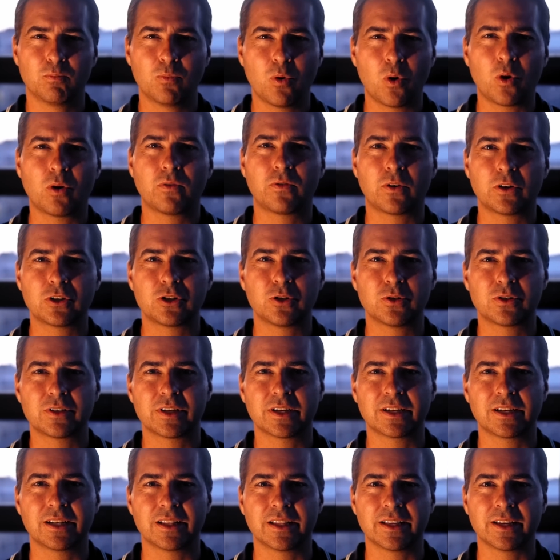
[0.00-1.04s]
More virtue
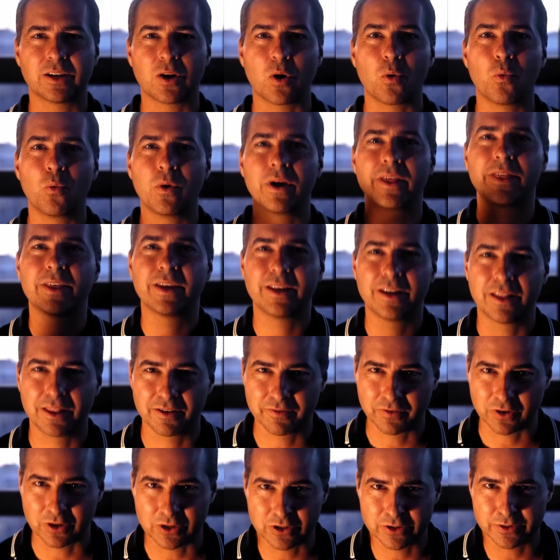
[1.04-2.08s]
signaling within
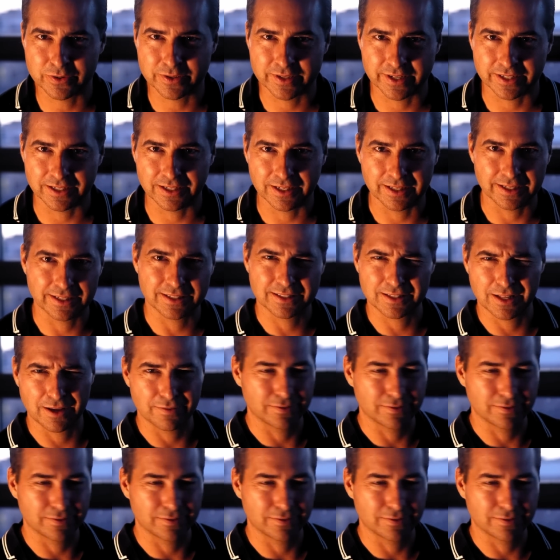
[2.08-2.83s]
the virtue signaling. It's